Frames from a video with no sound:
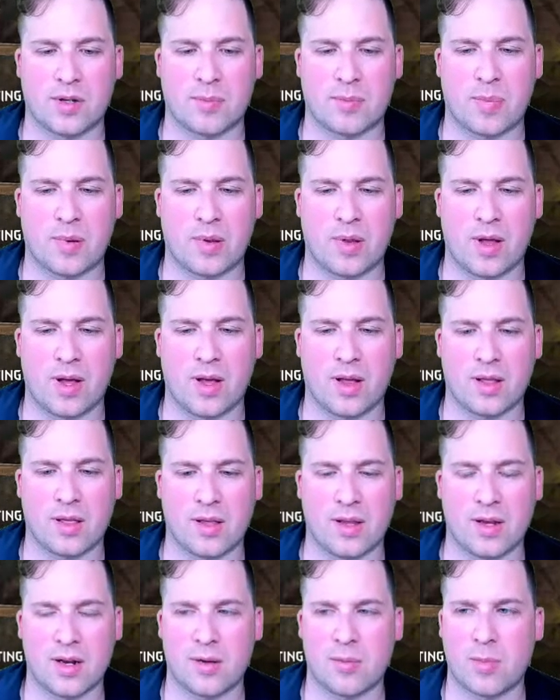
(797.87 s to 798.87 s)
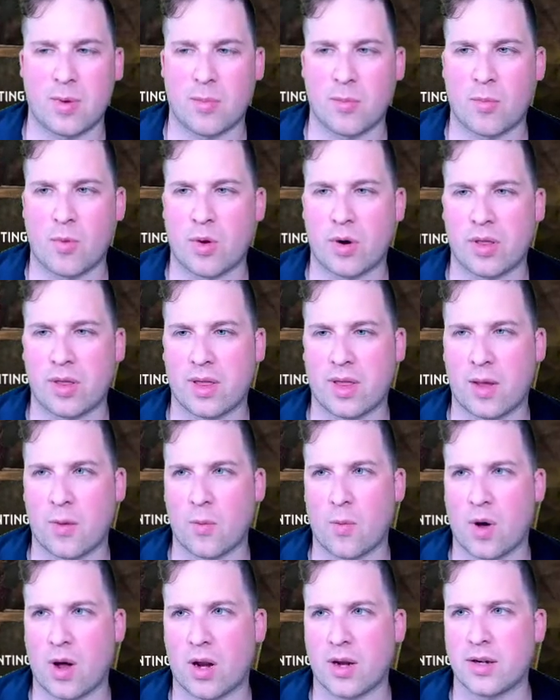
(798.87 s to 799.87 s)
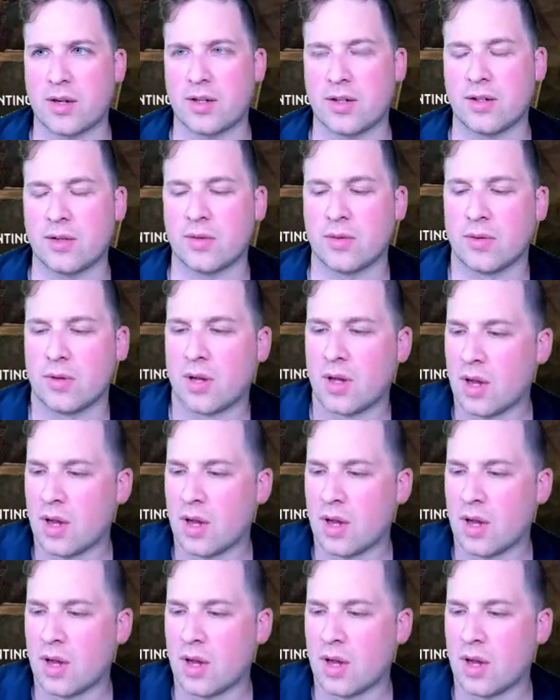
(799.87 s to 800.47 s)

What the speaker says: to play a little bit more than they want to.